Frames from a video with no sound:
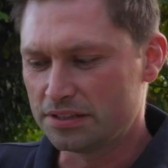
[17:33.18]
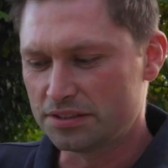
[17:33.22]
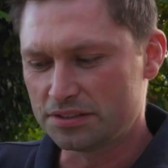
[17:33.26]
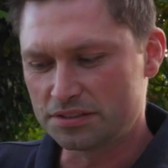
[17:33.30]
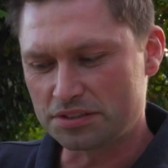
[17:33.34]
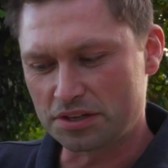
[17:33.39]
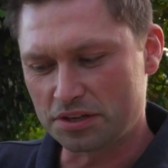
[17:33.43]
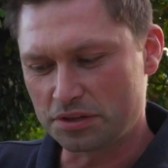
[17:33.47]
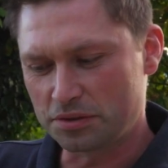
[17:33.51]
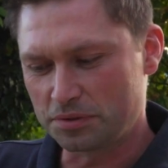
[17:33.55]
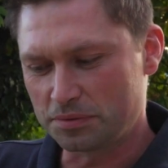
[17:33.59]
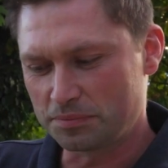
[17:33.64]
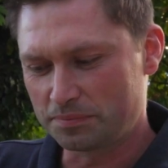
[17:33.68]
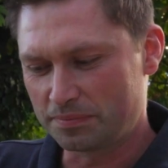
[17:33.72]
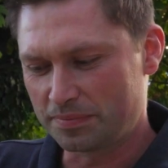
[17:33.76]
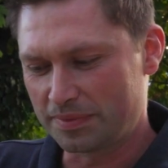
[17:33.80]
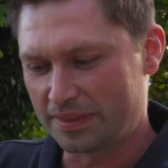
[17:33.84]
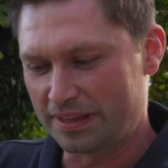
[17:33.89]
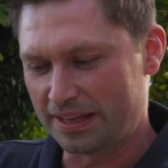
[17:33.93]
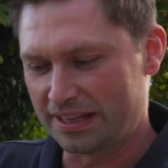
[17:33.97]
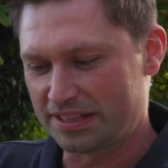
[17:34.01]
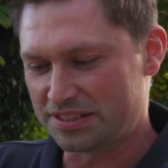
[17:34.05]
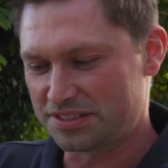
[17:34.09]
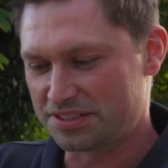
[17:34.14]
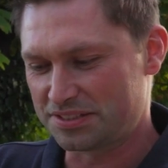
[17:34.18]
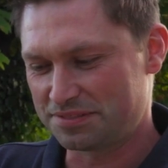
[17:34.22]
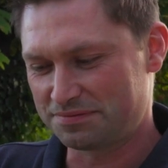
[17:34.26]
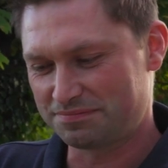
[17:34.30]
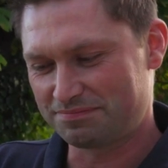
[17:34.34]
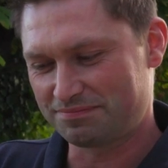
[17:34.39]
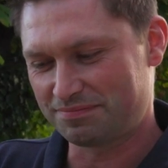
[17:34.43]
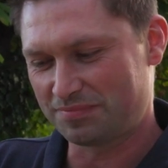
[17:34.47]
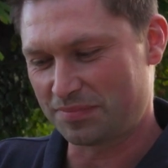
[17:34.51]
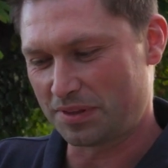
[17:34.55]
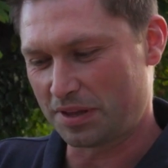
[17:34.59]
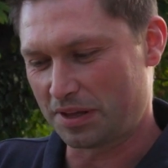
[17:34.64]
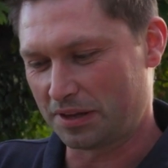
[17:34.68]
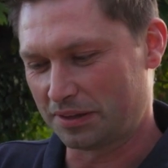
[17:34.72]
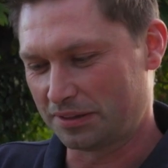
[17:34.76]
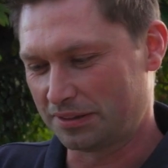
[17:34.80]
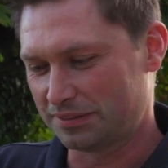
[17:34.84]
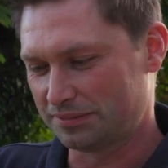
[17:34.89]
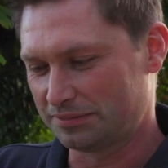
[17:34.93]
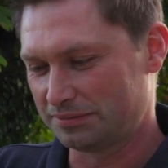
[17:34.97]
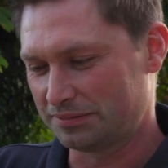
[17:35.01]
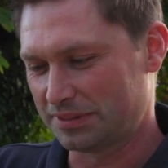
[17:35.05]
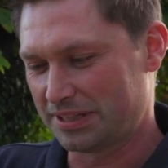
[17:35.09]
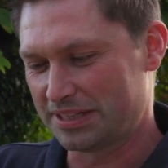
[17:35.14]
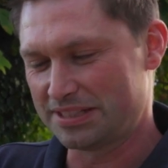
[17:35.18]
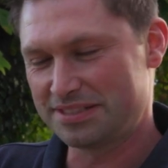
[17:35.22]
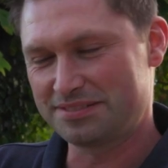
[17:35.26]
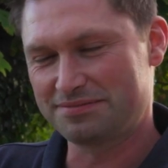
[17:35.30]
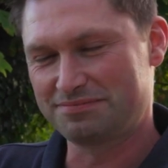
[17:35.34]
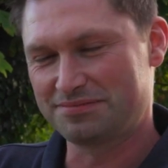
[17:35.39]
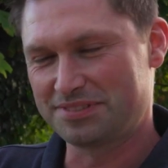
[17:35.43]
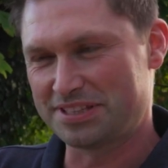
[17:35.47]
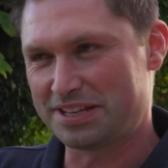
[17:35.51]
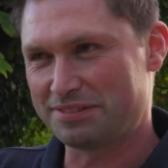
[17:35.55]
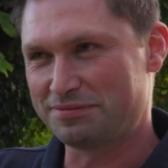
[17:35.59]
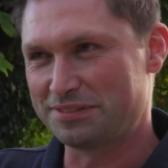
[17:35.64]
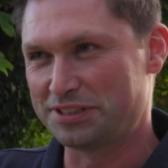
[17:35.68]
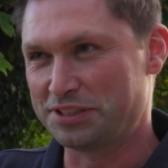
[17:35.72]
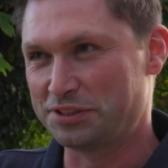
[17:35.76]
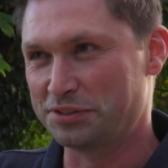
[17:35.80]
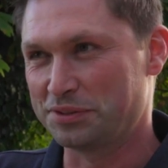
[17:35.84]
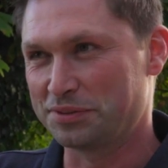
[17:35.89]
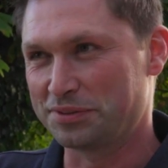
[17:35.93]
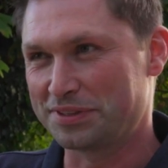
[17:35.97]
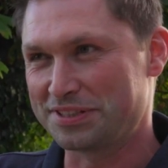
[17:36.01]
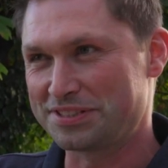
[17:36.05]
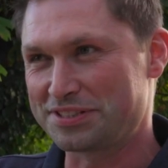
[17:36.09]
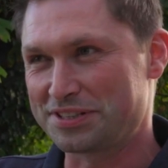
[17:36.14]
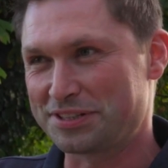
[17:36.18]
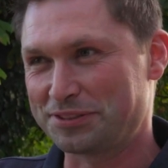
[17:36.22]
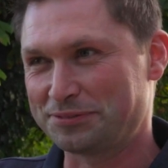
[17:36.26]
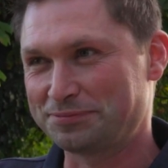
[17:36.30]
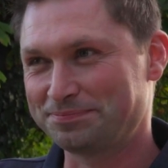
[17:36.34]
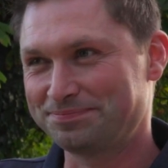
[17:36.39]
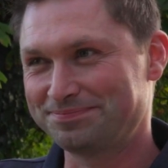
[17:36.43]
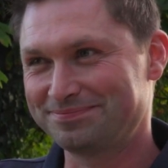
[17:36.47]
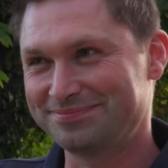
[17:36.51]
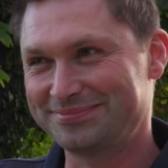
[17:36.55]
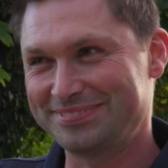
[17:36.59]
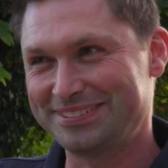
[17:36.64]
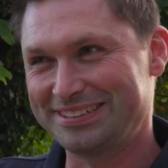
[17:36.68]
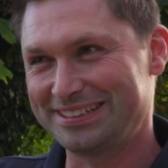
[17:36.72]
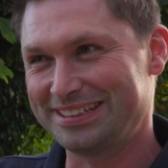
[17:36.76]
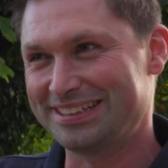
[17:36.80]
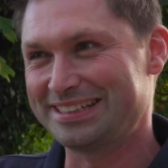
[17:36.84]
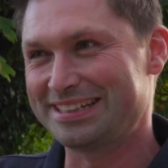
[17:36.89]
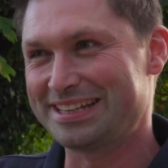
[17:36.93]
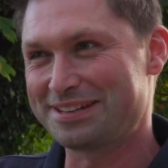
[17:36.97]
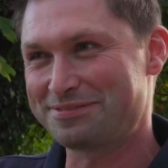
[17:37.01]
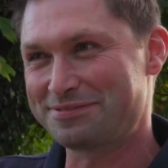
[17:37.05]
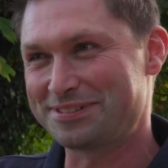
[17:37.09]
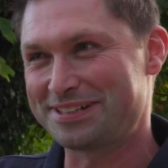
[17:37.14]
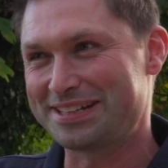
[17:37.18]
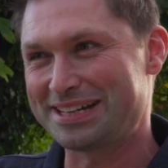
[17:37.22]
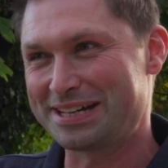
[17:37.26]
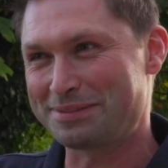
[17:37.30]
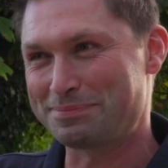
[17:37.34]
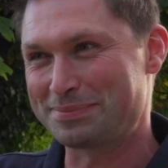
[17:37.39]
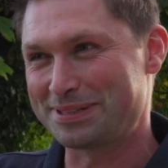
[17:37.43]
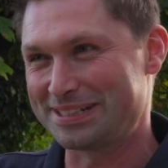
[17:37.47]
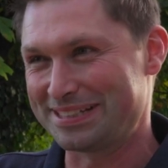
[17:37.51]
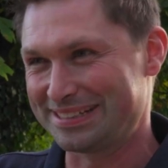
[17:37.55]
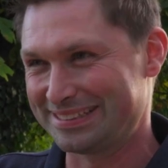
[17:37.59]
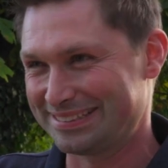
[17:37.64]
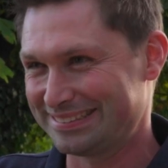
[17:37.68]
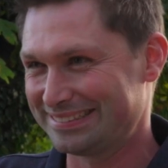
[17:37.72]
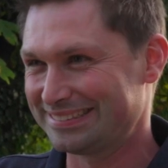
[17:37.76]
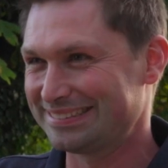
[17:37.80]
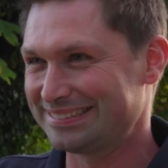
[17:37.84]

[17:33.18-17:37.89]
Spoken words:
So it's definitely good on its own. You could definitely happily.